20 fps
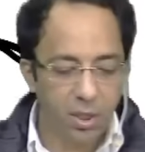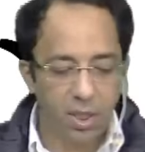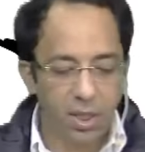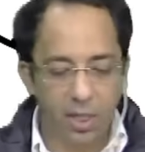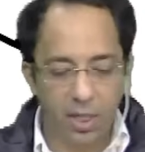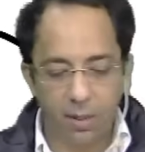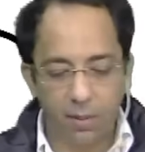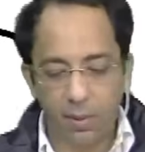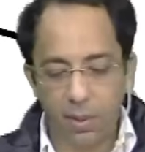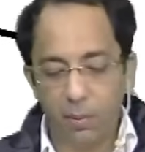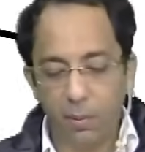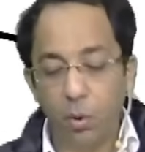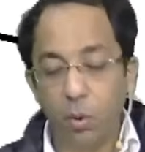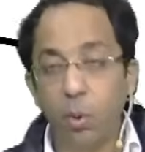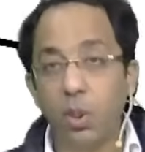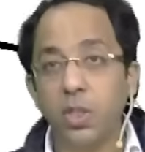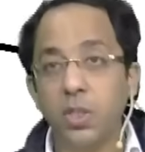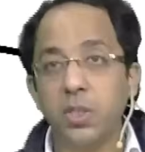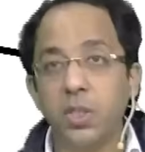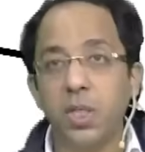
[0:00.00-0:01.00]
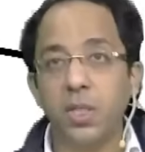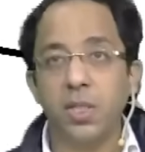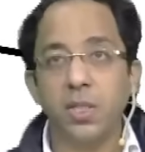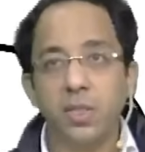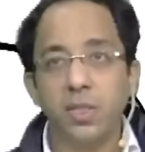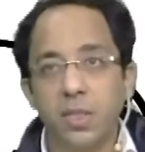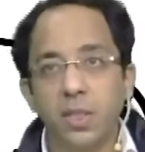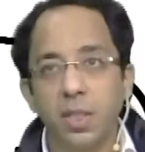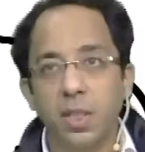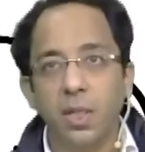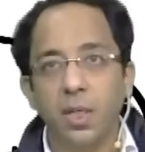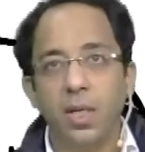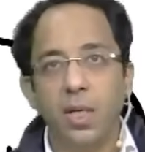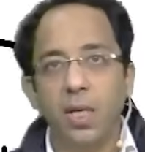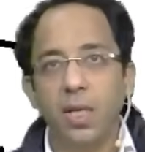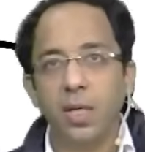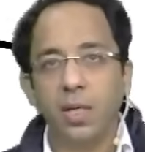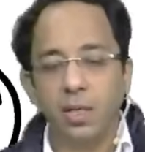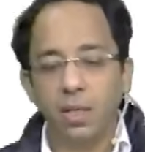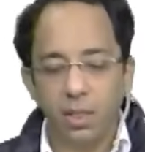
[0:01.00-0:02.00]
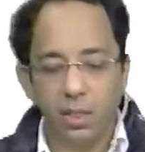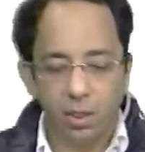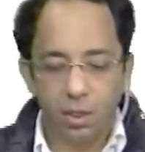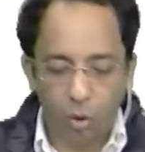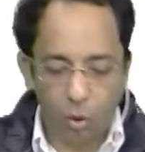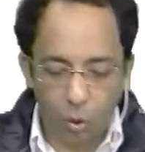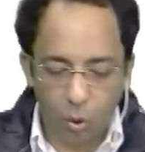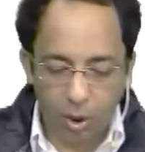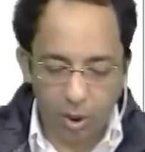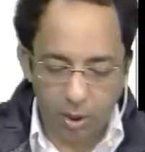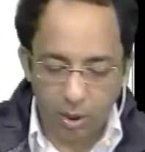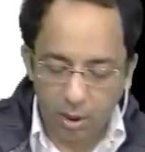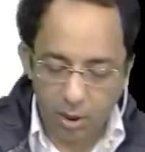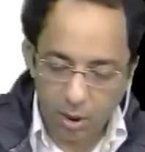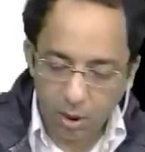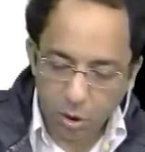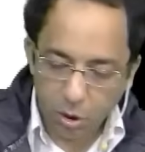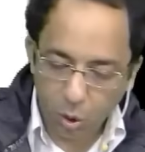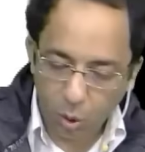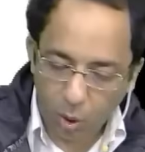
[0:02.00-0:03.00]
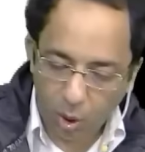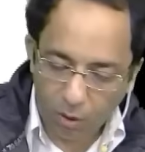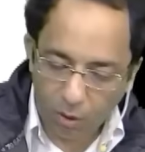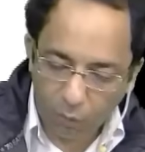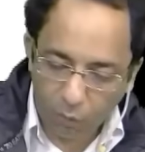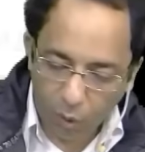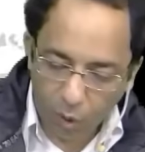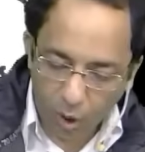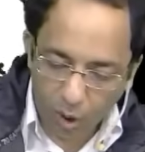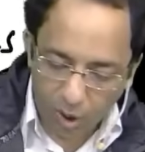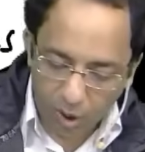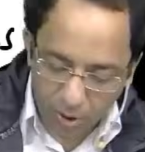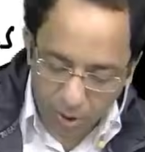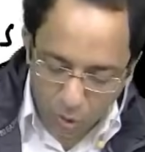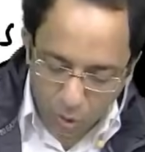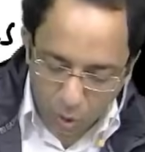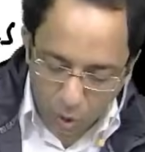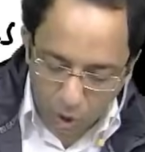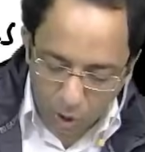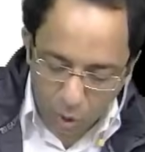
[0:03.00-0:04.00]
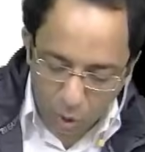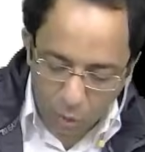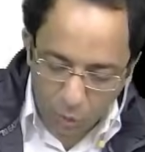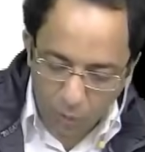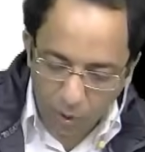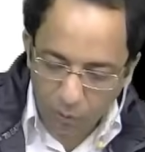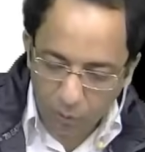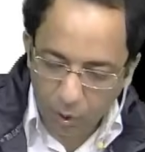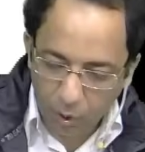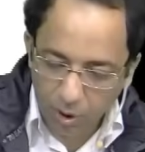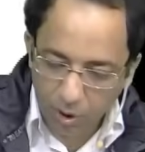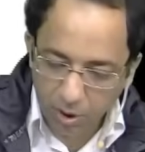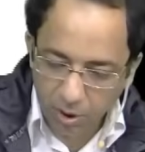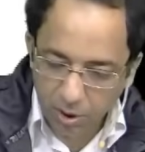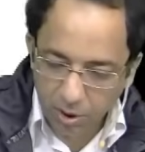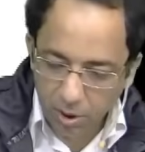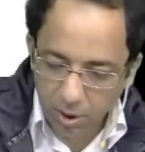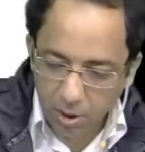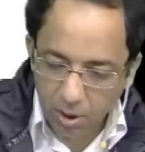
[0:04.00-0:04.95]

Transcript: Able to understand this? Clear? Okay. So how do we avoid this?